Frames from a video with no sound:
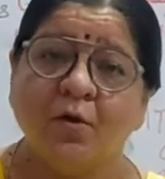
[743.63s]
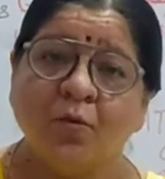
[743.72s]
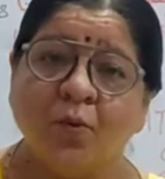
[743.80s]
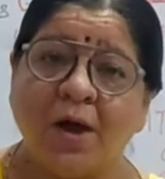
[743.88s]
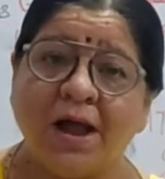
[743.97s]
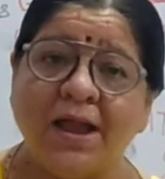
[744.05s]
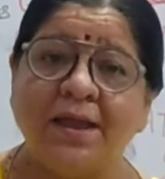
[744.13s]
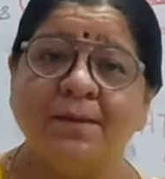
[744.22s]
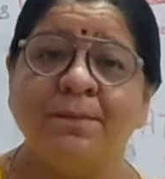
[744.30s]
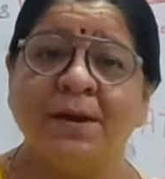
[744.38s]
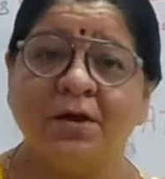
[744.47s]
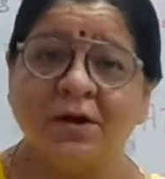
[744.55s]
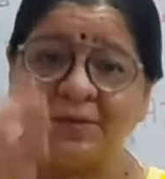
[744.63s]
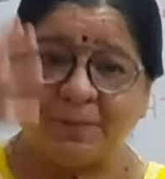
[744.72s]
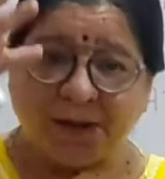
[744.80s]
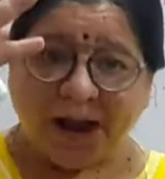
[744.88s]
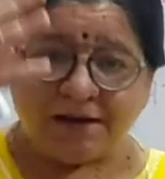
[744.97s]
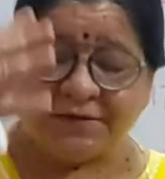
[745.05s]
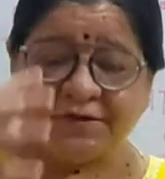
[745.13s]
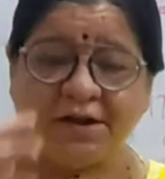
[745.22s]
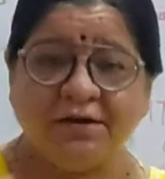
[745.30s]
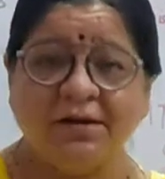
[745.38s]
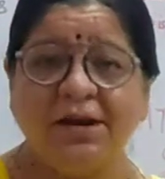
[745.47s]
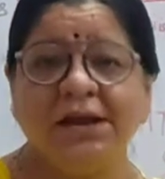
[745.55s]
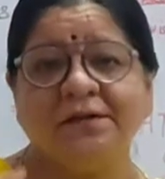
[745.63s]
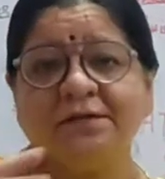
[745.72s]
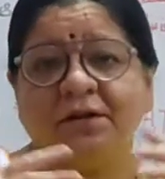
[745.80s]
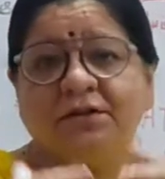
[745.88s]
Why? Because plants, they release